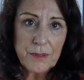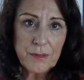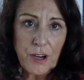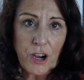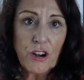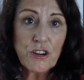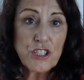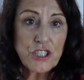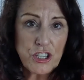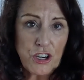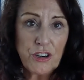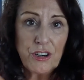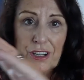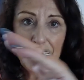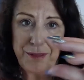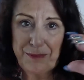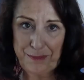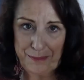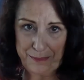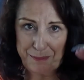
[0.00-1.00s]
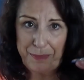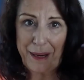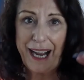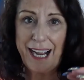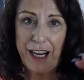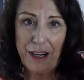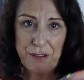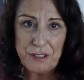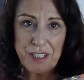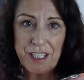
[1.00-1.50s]
hot chocolate
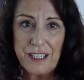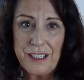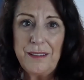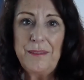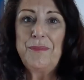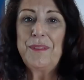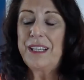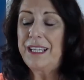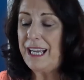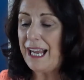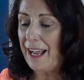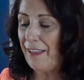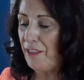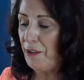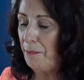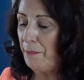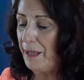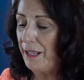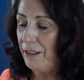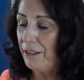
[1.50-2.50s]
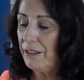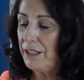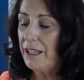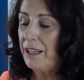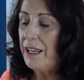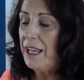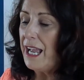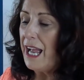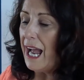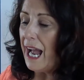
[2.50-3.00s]
powder and the milk
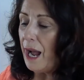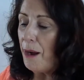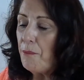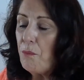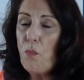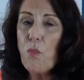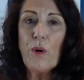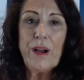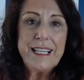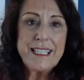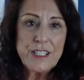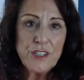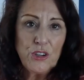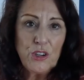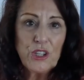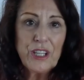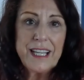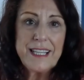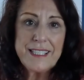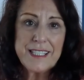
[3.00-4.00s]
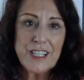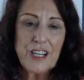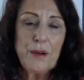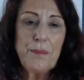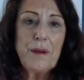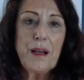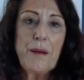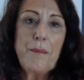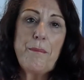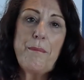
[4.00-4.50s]
and whiz all this
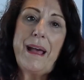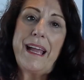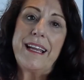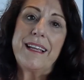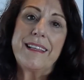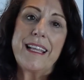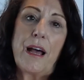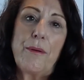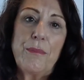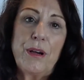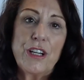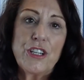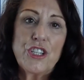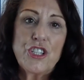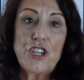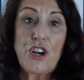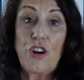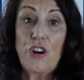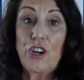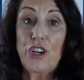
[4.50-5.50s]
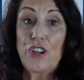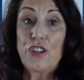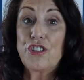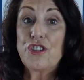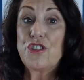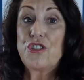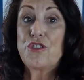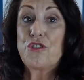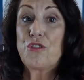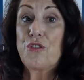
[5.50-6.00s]
up and make them a
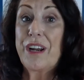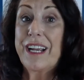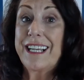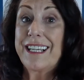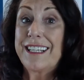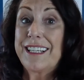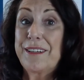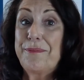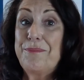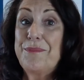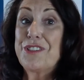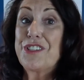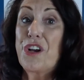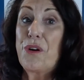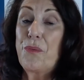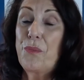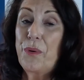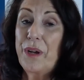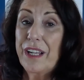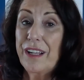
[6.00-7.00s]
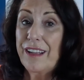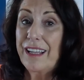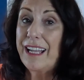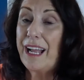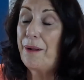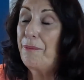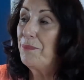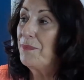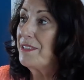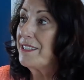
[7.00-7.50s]
chocolate drink. So we'll
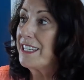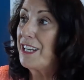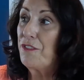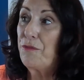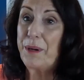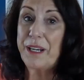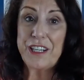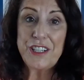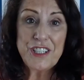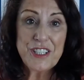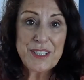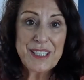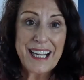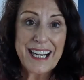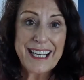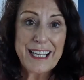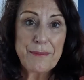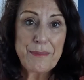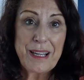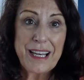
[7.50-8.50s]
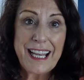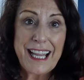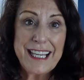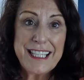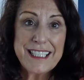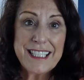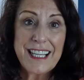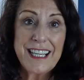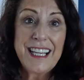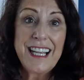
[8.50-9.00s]
see if we can do that a little bit
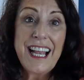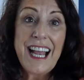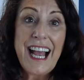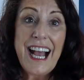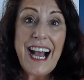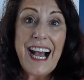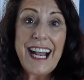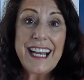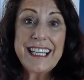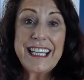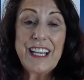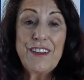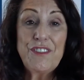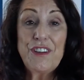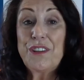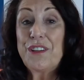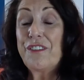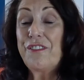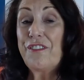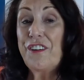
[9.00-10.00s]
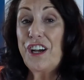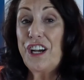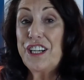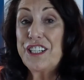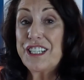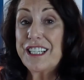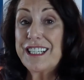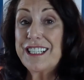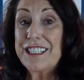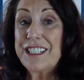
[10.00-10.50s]
later and give you the
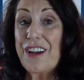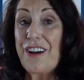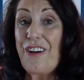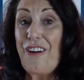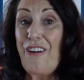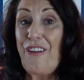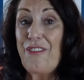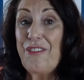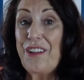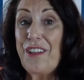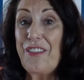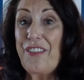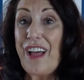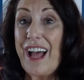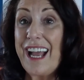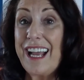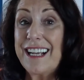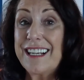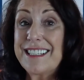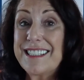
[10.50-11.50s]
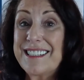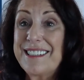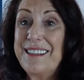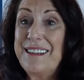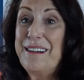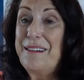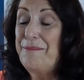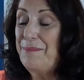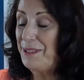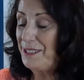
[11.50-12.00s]
verdict on that.
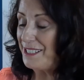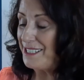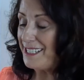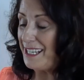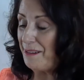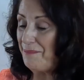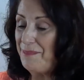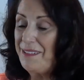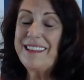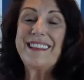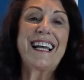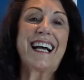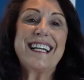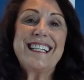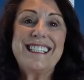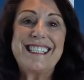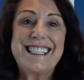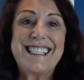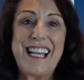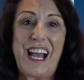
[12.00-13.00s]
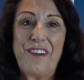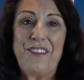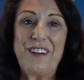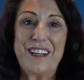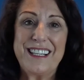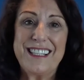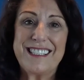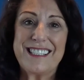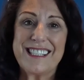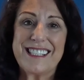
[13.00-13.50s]
But that is
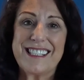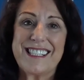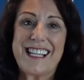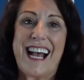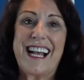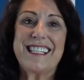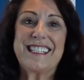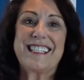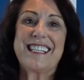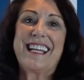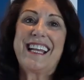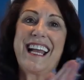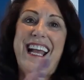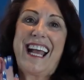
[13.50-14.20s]
definitely a success